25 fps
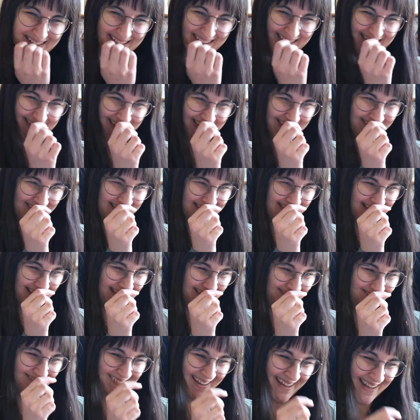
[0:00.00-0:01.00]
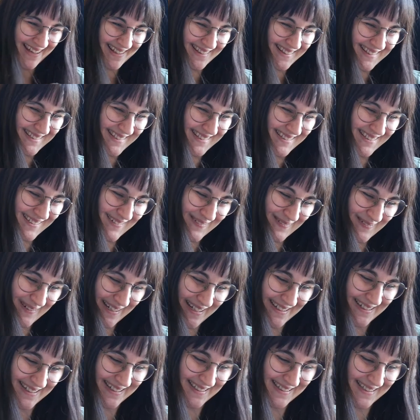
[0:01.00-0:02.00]
And he was like, man, this is so
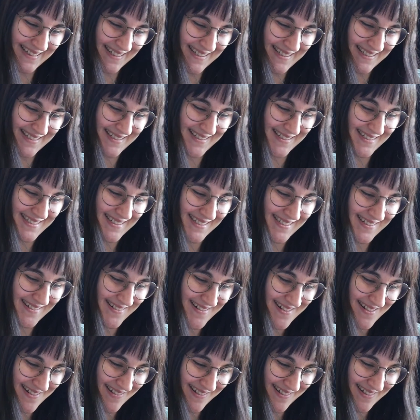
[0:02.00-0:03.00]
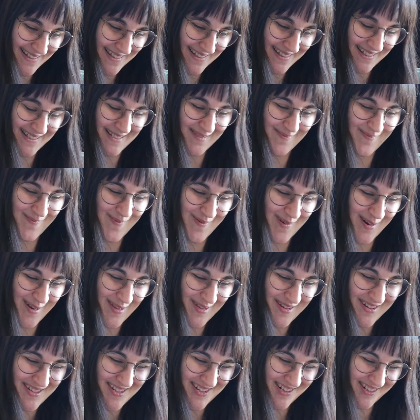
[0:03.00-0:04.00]
fun. And then his sister joined, and then his
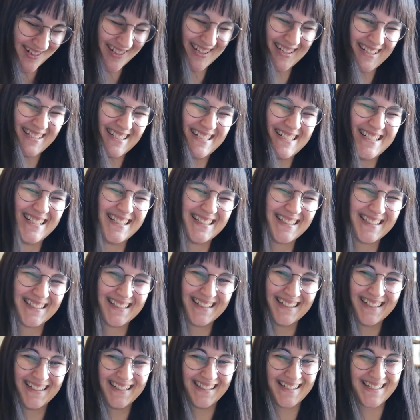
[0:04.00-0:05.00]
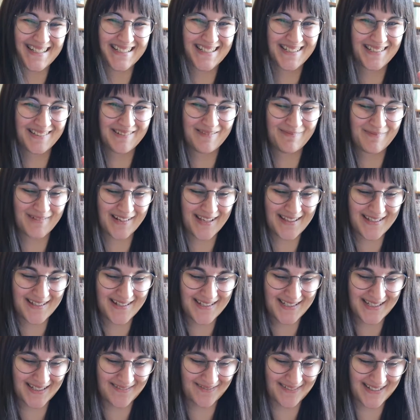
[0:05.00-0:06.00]
brother joined. He has 2
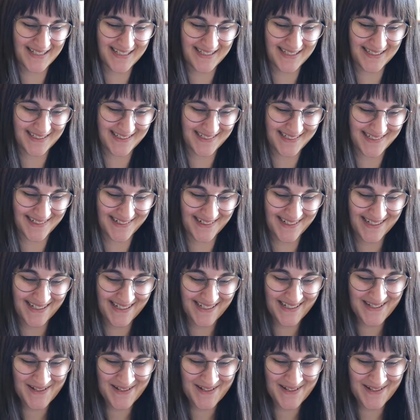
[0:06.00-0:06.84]
brothers and 1 sister.